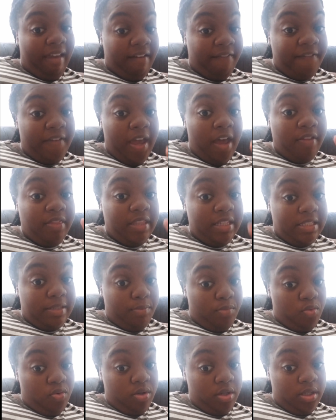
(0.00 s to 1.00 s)
found this
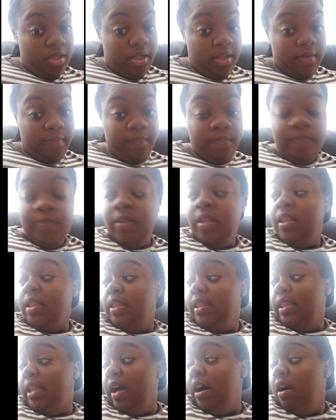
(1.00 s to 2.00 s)
morning,
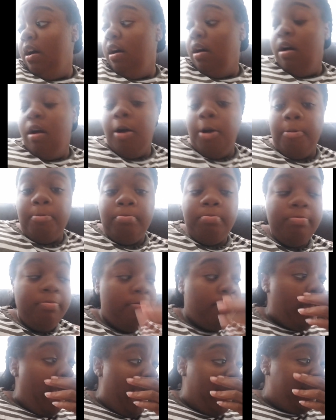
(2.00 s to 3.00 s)

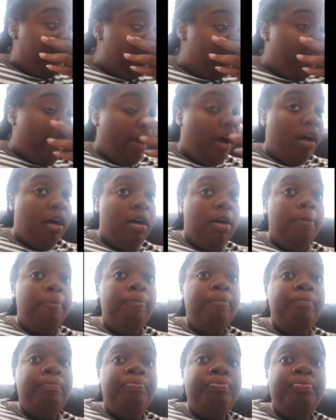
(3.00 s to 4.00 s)
I did like a
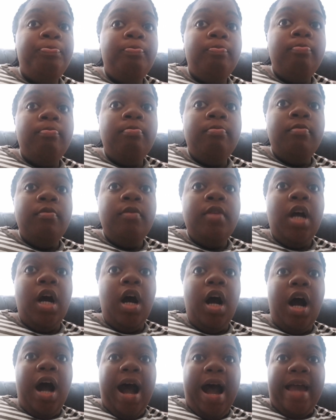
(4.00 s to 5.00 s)

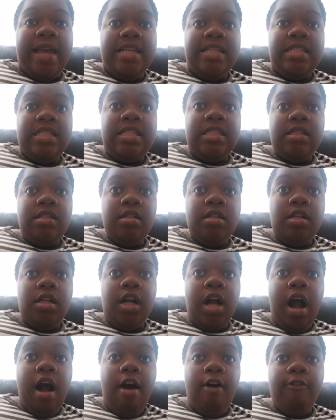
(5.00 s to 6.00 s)
iced
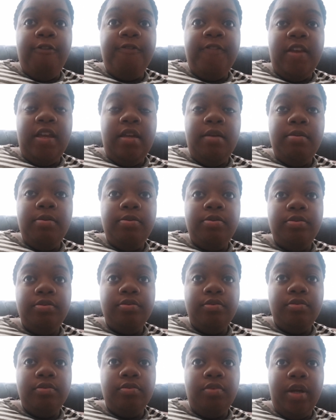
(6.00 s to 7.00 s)
coffee
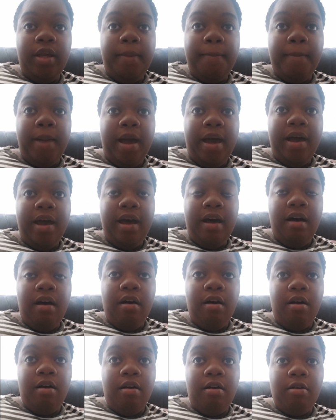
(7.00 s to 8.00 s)
with
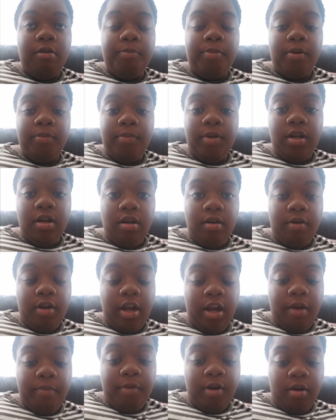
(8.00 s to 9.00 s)
my Premier
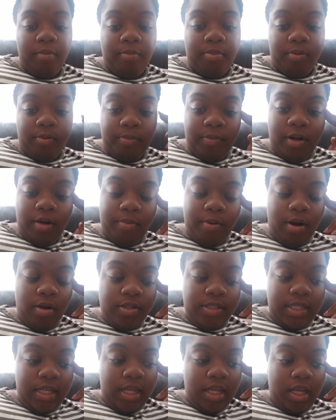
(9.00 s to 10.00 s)

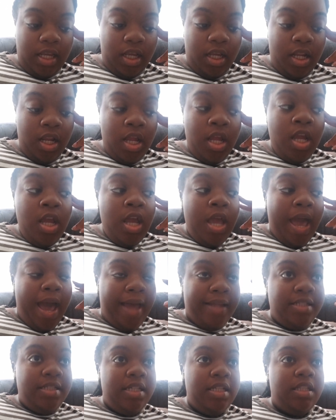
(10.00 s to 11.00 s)
Protein.
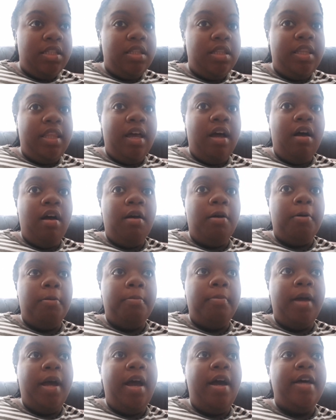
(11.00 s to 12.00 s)
I did.
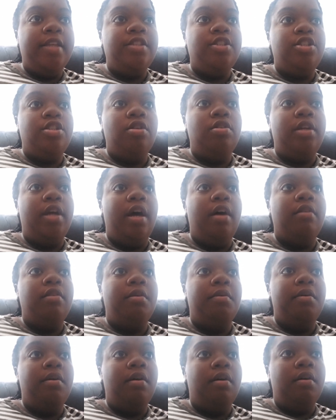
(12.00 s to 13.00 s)
I'll have to show y'all
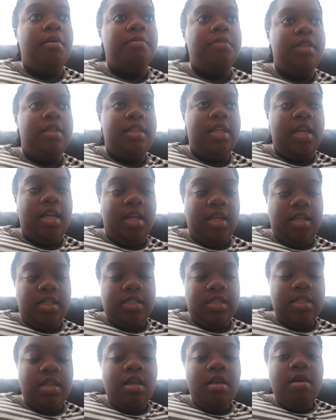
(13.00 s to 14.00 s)
the
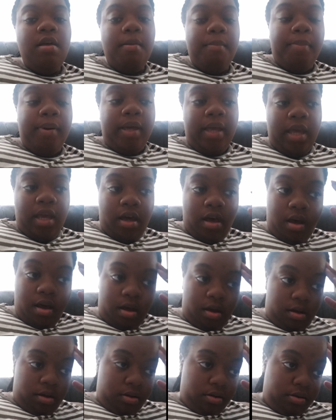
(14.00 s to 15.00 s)
things, but
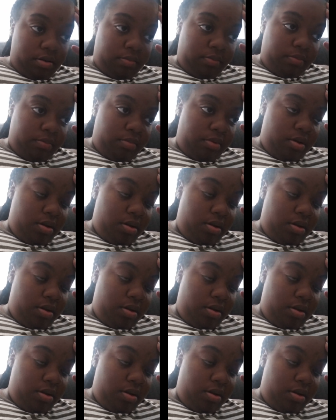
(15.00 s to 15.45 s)
I